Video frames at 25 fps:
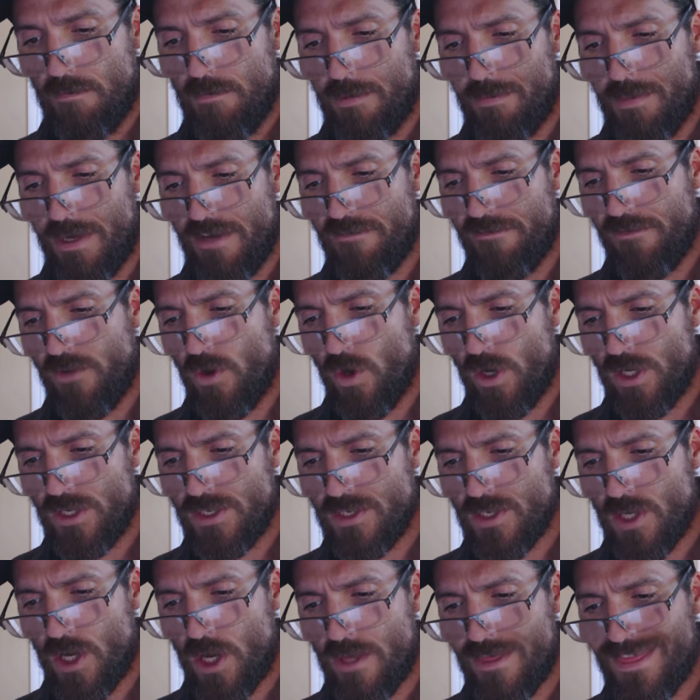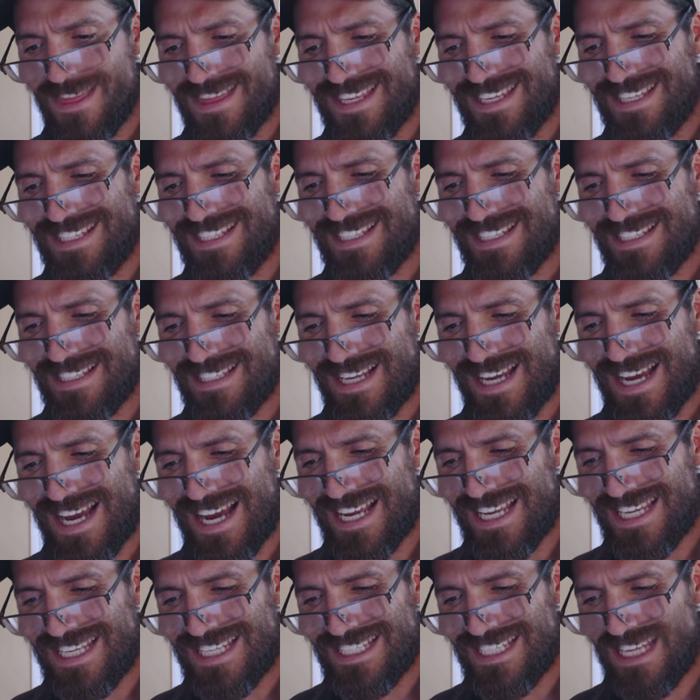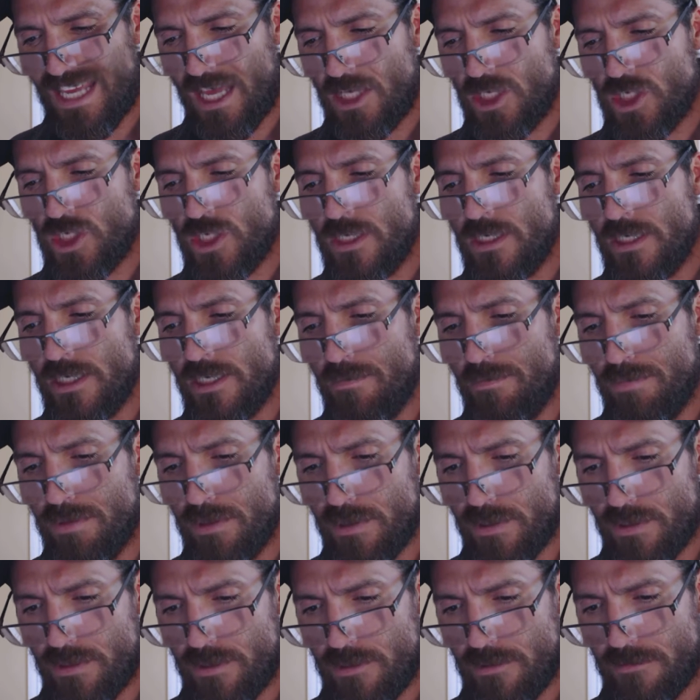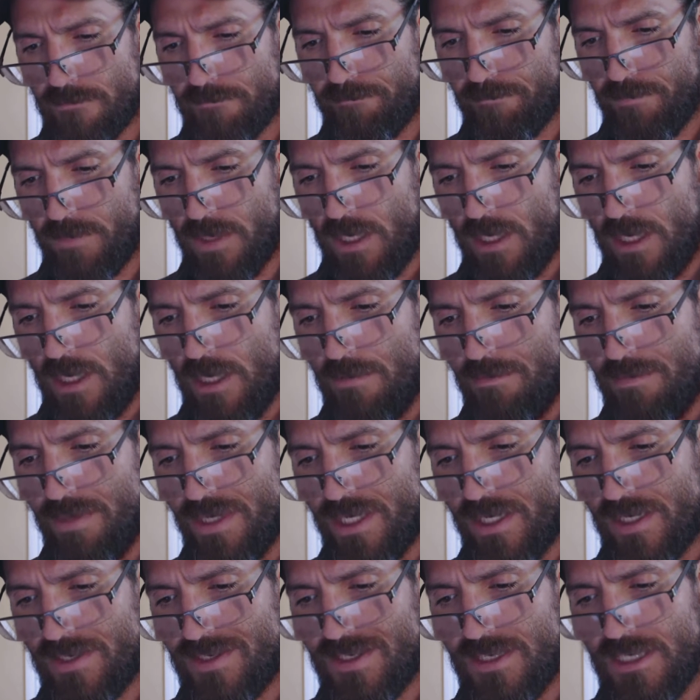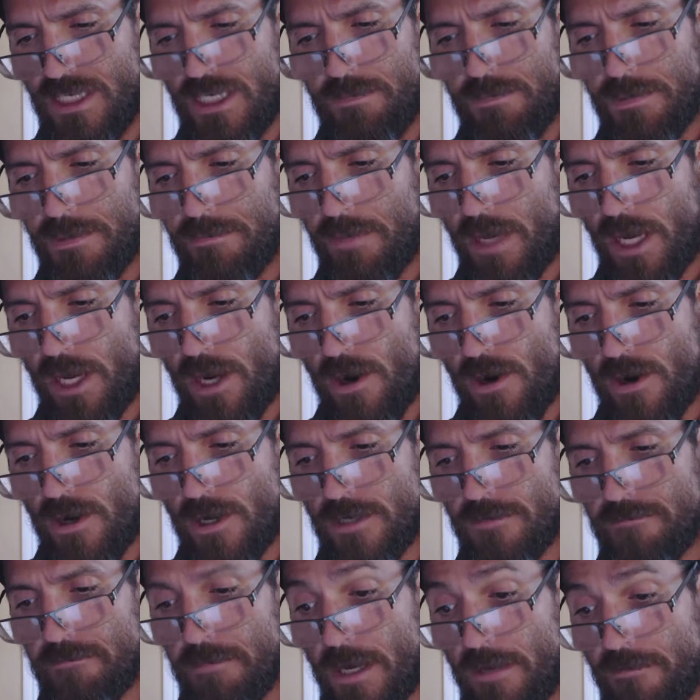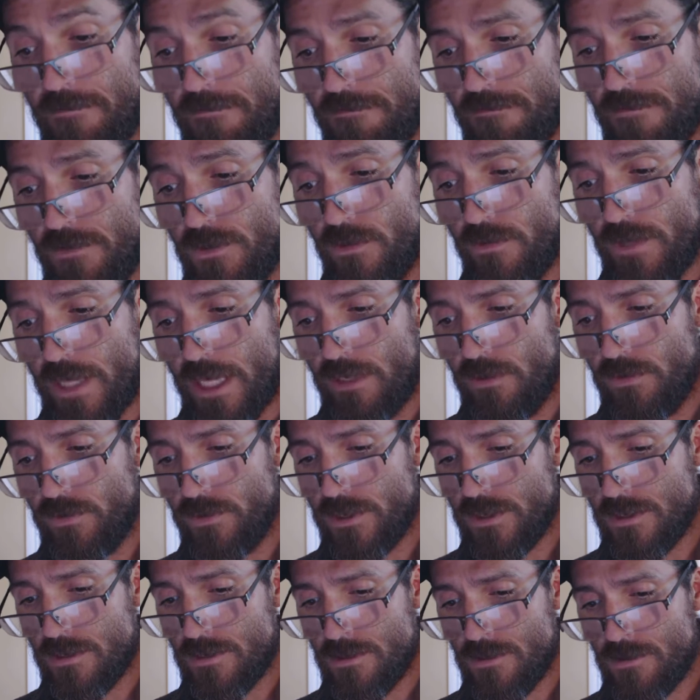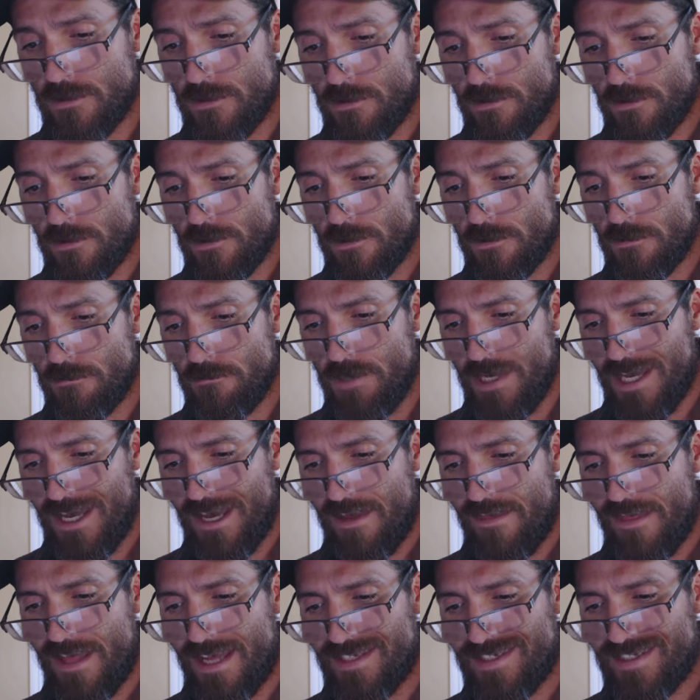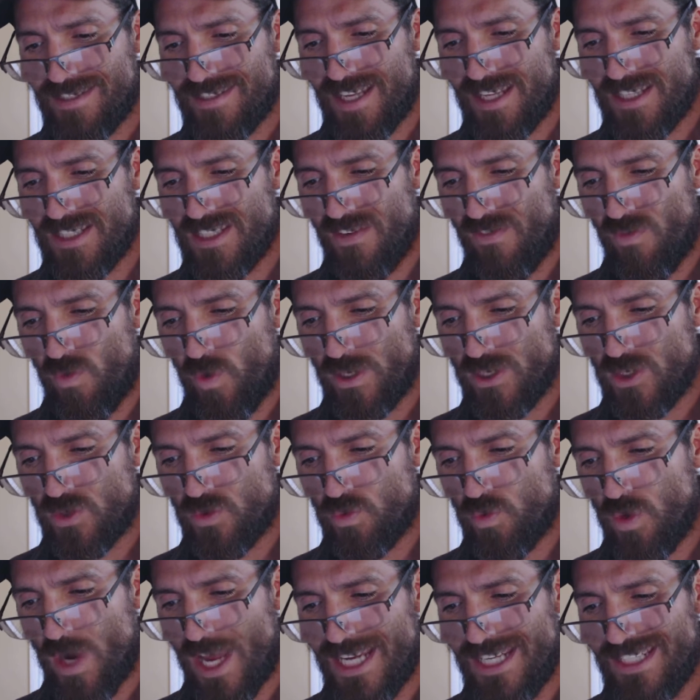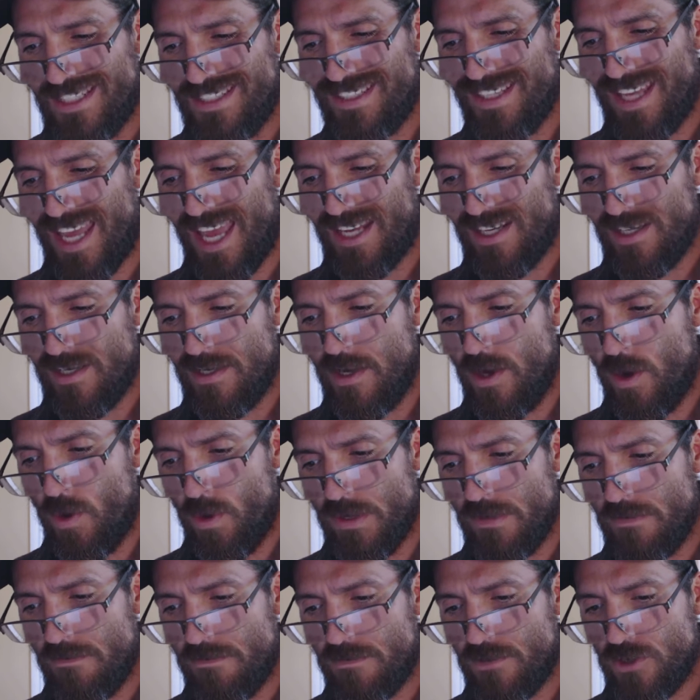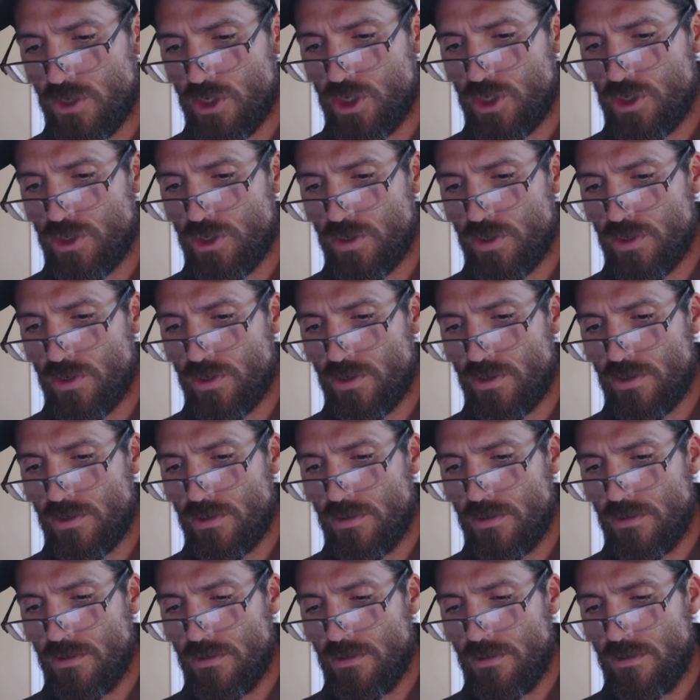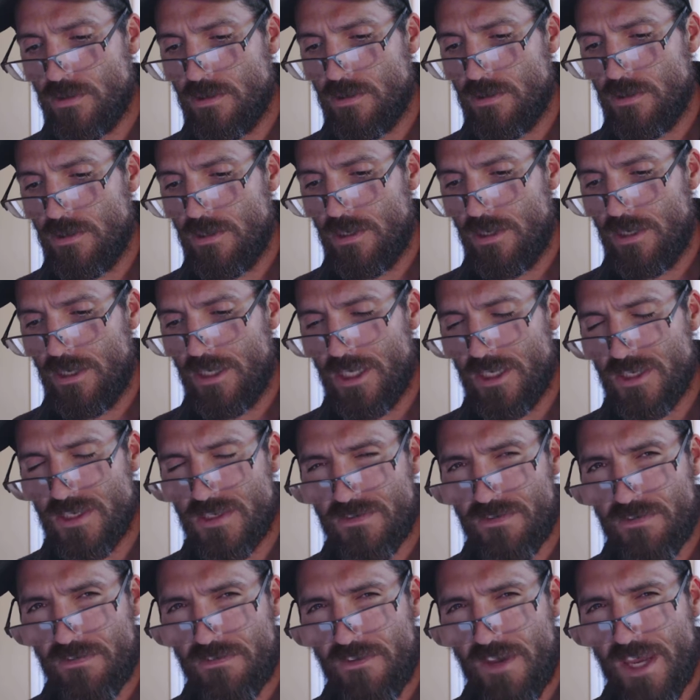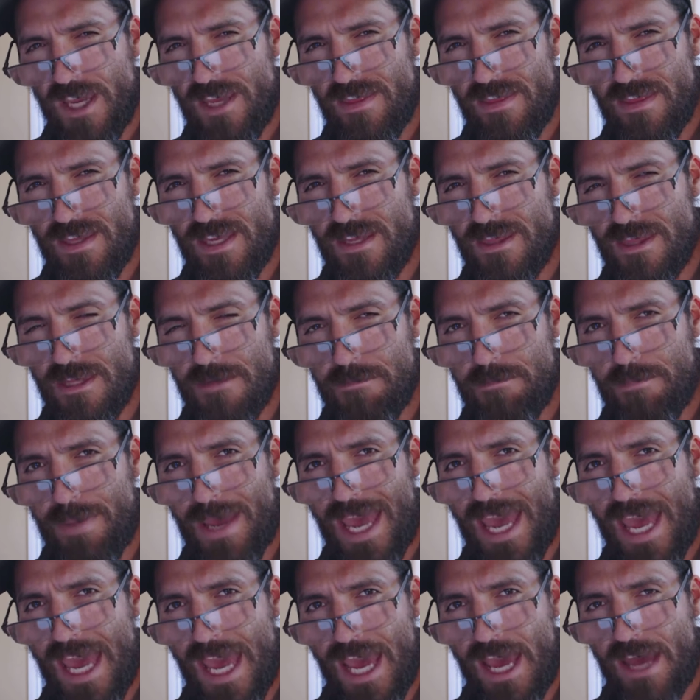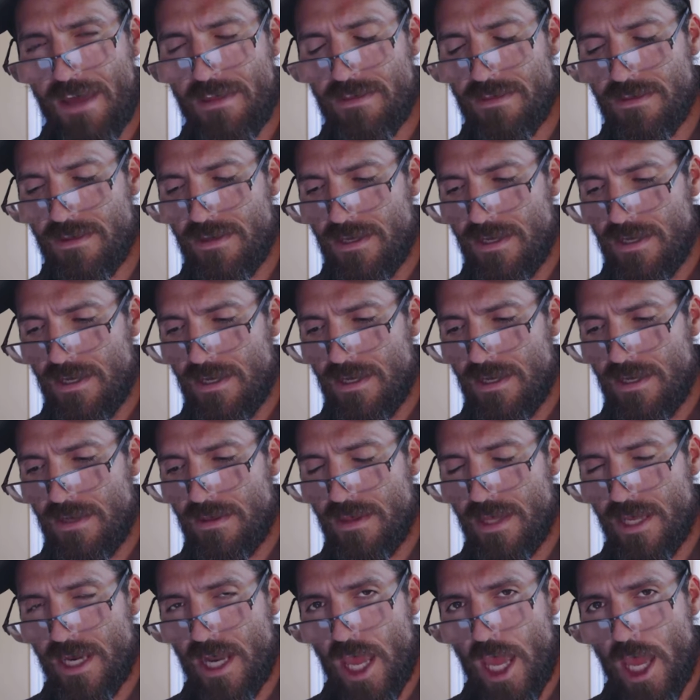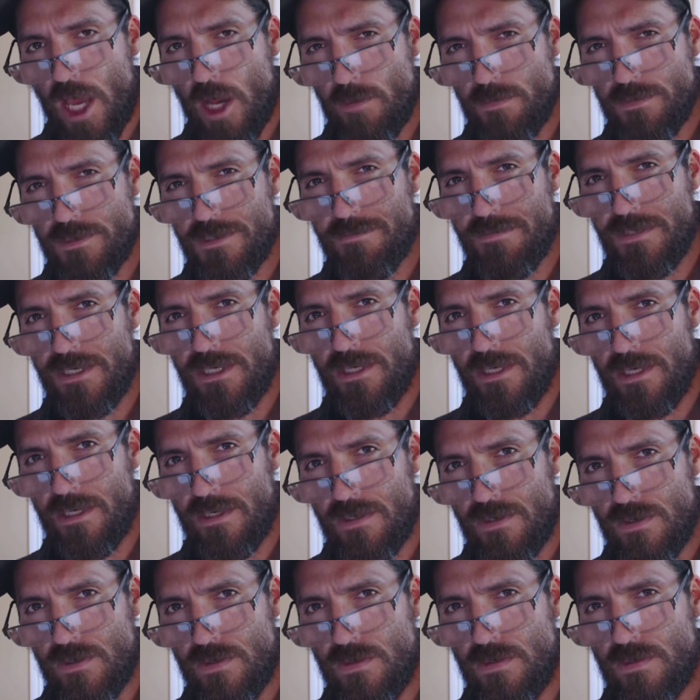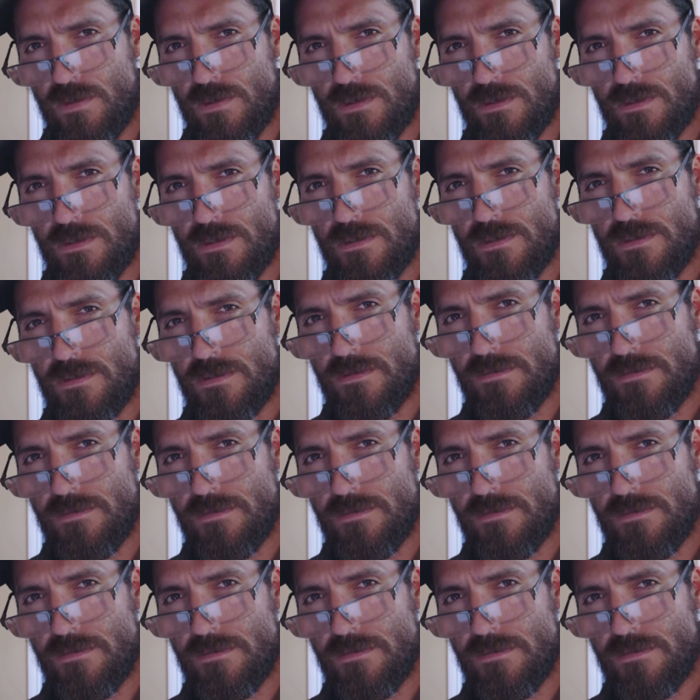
But my focus on this I intentionally blur, because deep in my heart I feel that old stir, that sense of what's right and knowing for sure. It's faith in the path that helps me endure.